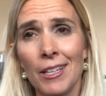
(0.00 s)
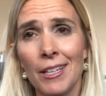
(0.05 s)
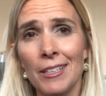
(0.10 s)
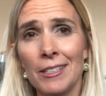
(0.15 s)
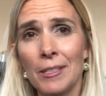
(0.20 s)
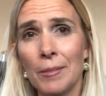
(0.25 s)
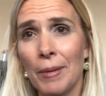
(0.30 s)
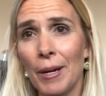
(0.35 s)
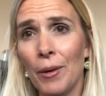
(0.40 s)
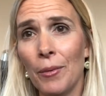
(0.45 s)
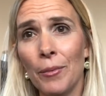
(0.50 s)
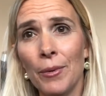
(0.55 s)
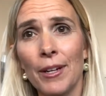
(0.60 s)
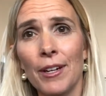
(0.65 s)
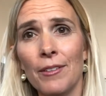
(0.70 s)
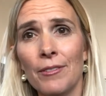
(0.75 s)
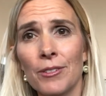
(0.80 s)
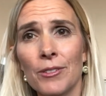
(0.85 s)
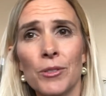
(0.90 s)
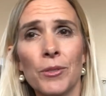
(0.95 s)
It's about
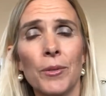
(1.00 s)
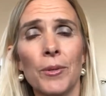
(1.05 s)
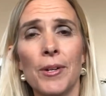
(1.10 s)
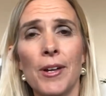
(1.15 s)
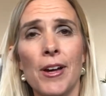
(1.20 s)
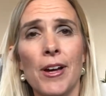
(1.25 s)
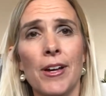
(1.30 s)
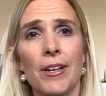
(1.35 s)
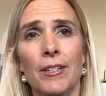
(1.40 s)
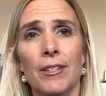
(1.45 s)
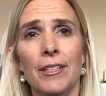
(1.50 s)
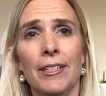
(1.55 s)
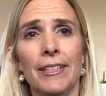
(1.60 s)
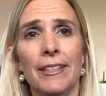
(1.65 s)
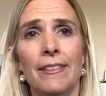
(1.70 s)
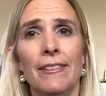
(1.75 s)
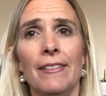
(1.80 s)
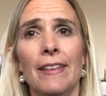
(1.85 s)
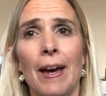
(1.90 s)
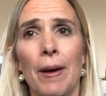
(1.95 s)
whatever's going on
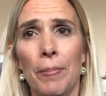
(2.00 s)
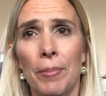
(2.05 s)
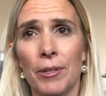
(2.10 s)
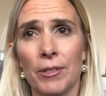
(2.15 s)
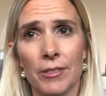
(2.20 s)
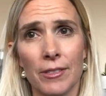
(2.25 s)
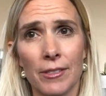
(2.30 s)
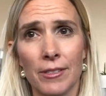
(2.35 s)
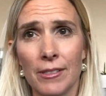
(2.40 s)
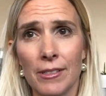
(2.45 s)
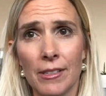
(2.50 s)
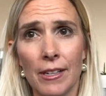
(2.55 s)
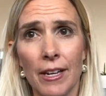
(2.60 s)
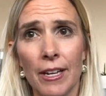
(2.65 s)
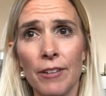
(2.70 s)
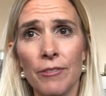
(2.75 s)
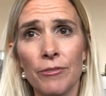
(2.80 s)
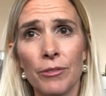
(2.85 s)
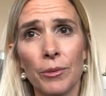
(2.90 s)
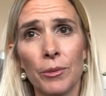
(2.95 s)
in that person's
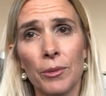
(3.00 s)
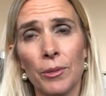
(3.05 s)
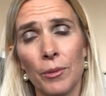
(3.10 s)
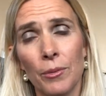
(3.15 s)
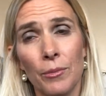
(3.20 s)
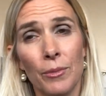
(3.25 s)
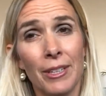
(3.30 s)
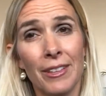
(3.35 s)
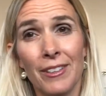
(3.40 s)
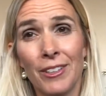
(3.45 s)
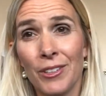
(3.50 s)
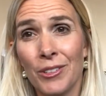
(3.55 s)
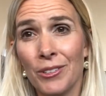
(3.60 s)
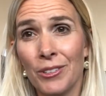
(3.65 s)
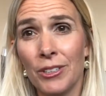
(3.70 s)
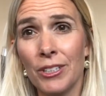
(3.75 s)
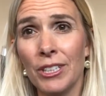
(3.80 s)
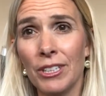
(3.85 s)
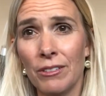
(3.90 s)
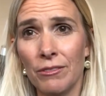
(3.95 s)
life or what they're
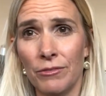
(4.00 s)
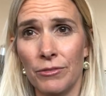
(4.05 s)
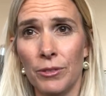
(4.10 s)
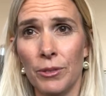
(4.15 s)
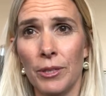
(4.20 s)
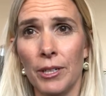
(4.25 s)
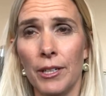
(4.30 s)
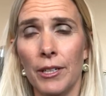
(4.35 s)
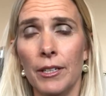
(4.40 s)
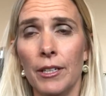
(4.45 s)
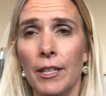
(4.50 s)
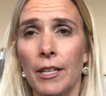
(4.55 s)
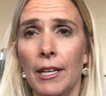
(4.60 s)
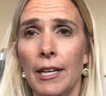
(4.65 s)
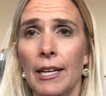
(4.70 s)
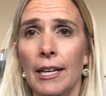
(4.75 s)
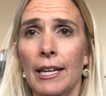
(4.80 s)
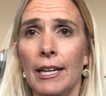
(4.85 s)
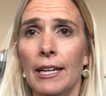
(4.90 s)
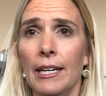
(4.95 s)
looking for.
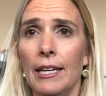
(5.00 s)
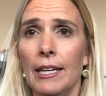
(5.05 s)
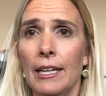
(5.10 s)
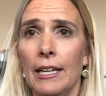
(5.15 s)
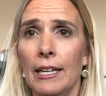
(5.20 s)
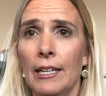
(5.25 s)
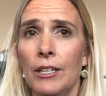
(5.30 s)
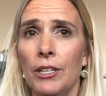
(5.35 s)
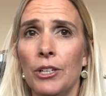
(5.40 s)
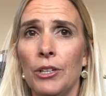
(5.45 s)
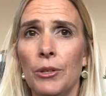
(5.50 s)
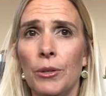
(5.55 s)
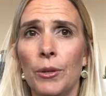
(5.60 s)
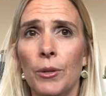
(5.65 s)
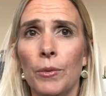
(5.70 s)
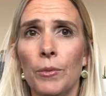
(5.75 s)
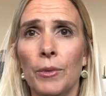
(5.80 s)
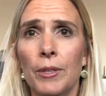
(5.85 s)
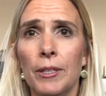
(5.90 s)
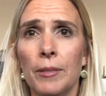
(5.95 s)
And you
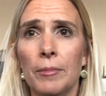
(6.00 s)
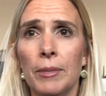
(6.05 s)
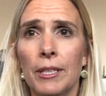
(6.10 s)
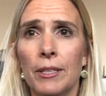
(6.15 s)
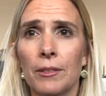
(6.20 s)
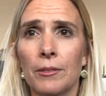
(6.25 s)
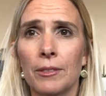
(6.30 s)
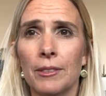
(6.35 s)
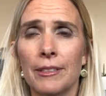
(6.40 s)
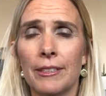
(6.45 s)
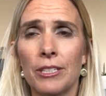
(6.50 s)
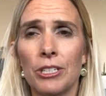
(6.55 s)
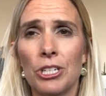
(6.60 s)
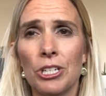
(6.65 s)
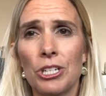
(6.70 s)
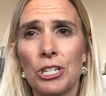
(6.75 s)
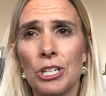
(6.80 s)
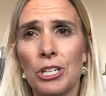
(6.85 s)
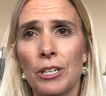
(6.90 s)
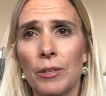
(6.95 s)
don't want to be in a
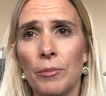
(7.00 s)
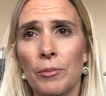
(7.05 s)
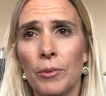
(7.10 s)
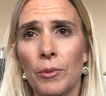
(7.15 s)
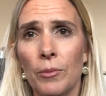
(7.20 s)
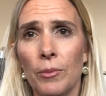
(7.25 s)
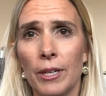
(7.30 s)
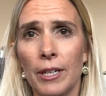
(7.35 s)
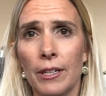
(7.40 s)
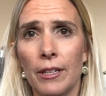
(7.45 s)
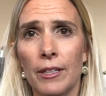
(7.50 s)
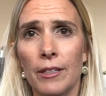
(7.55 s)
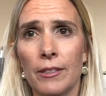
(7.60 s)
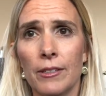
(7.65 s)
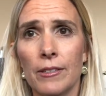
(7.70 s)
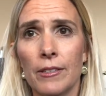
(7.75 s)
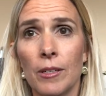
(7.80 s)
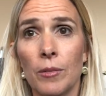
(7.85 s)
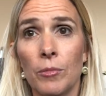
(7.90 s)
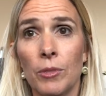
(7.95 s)
relationship where
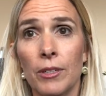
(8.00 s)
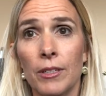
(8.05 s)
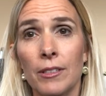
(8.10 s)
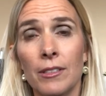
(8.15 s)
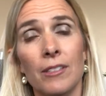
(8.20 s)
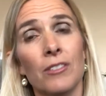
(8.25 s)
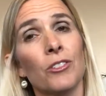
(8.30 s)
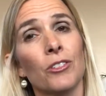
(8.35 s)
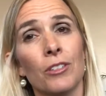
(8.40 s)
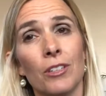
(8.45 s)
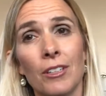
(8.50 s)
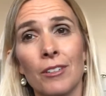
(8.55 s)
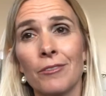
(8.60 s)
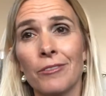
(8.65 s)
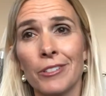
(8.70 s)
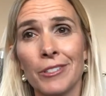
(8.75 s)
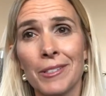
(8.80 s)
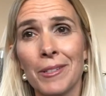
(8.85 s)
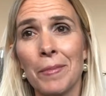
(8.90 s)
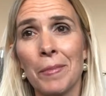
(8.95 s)
someone is looking
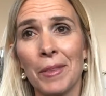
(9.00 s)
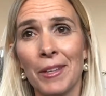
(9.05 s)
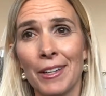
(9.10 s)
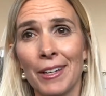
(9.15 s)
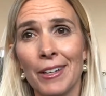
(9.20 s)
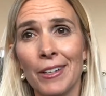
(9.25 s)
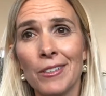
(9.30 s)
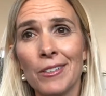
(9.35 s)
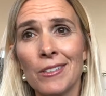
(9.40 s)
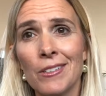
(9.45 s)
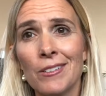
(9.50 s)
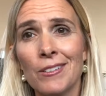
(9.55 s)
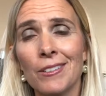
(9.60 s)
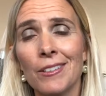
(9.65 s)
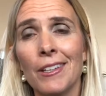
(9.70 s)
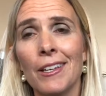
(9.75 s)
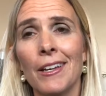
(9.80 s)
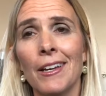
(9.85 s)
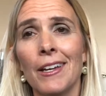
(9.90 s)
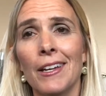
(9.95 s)
for something else.
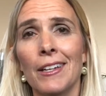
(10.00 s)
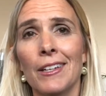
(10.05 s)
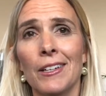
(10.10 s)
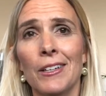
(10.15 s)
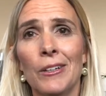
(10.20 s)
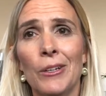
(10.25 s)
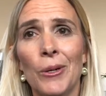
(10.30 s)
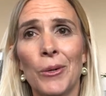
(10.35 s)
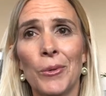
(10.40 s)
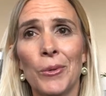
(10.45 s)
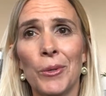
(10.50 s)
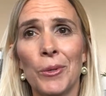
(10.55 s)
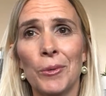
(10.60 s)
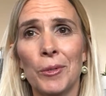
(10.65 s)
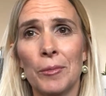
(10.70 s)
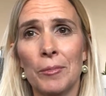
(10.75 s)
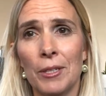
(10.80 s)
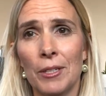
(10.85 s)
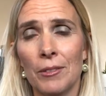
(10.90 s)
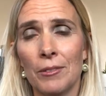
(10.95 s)
You know, you want
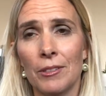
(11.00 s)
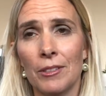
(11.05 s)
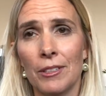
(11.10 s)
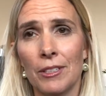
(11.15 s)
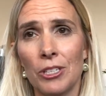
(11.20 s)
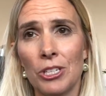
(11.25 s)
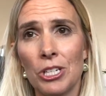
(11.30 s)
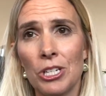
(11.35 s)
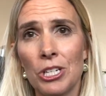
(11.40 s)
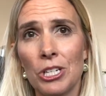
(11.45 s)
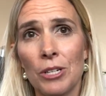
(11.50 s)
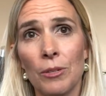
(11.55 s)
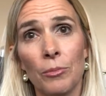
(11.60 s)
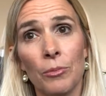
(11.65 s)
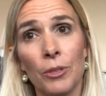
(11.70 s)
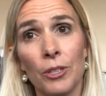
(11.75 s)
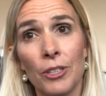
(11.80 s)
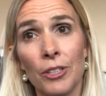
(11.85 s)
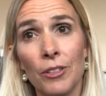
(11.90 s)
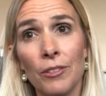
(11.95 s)
to be in a relationship
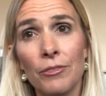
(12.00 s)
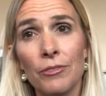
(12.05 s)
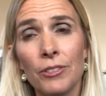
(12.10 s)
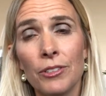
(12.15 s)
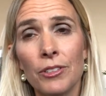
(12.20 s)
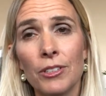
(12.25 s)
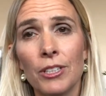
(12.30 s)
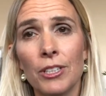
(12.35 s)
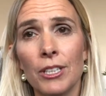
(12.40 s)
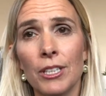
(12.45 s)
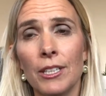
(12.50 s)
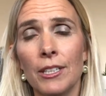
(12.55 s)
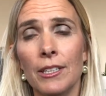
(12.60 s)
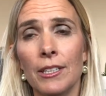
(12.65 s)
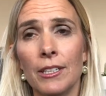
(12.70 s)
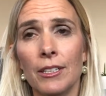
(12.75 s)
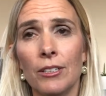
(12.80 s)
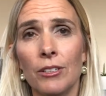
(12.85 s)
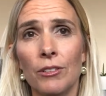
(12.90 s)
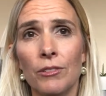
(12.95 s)
where you feel good
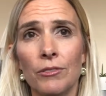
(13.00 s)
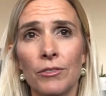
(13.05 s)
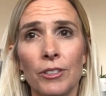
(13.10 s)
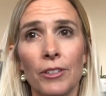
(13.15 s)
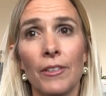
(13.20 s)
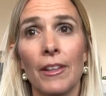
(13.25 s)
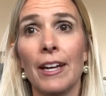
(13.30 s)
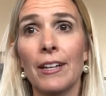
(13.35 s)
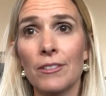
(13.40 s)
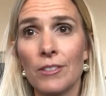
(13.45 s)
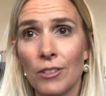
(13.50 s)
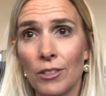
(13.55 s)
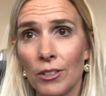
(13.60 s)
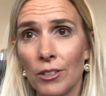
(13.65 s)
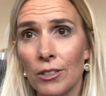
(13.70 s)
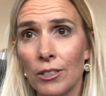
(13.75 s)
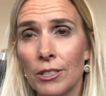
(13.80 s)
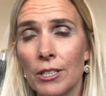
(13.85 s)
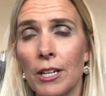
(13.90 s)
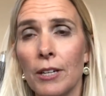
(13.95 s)
and you feel that
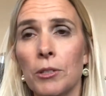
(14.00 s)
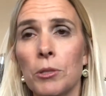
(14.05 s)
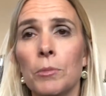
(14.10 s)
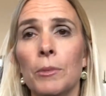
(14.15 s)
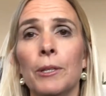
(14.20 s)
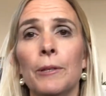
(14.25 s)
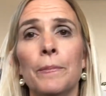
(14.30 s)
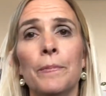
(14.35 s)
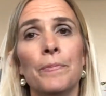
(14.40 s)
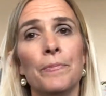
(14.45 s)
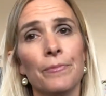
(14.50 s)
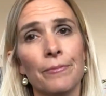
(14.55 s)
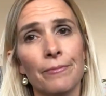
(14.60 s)
secure attachment